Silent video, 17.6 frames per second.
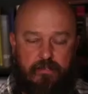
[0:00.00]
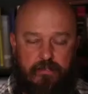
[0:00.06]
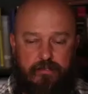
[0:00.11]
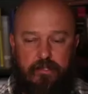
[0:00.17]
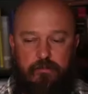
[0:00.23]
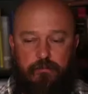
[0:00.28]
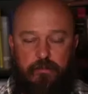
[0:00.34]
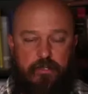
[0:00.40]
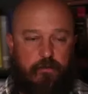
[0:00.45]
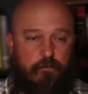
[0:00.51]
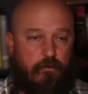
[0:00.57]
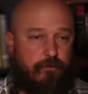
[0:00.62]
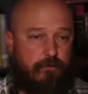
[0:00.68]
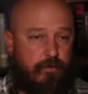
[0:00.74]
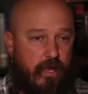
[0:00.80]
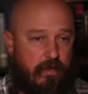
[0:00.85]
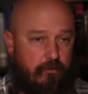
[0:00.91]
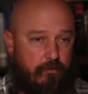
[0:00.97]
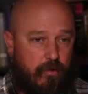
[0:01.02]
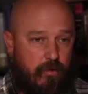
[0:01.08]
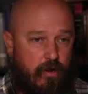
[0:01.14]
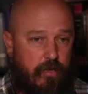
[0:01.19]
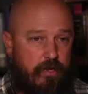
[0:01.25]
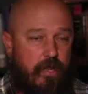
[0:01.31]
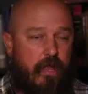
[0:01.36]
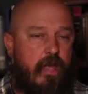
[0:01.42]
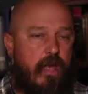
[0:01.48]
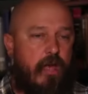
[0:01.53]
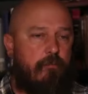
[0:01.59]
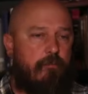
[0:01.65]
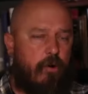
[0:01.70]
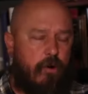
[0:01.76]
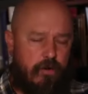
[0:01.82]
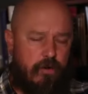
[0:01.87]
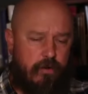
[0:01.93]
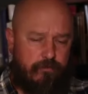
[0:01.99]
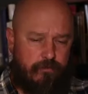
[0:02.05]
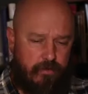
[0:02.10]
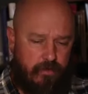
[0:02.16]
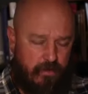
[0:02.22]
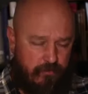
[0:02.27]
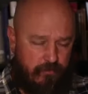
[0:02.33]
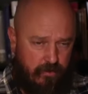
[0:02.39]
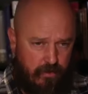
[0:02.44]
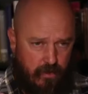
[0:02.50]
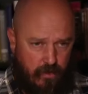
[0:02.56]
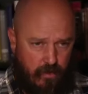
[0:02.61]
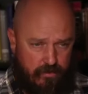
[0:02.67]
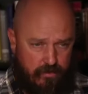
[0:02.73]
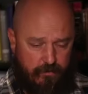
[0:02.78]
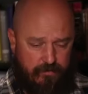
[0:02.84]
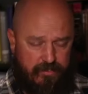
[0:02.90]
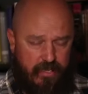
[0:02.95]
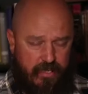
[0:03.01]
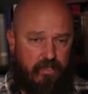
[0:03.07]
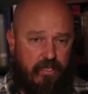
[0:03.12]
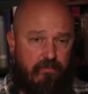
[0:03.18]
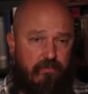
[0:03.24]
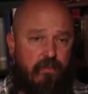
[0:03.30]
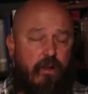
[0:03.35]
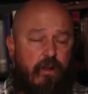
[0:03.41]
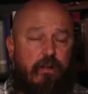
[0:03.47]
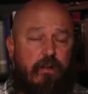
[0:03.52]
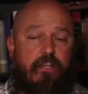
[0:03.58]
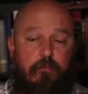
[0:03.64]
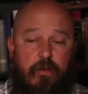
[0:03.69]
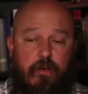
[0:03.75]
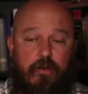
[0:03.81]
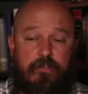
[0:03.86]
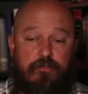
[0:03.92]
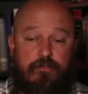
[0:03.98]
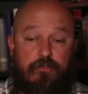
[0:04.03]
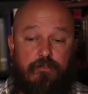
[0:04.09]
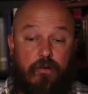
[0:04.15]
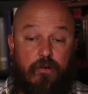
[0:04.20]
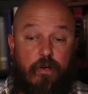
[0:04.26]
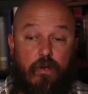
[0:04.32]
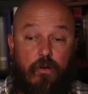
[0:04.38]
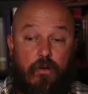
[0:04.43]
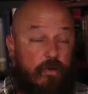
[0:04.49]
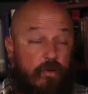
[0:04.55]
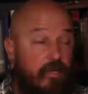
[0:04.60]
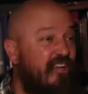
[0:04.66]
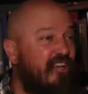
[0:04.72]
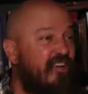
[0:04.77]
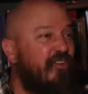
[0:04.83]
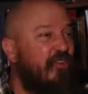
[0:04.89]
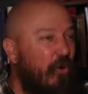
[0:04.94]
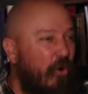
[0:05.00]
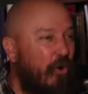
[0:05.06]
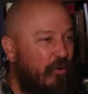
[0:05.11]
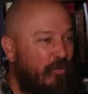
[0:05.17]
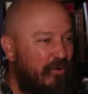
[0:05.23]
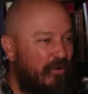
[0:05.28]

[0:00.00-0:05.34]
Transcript: these are things we can reflect upon. And part of giving our Substack, giving our email is so we can hear your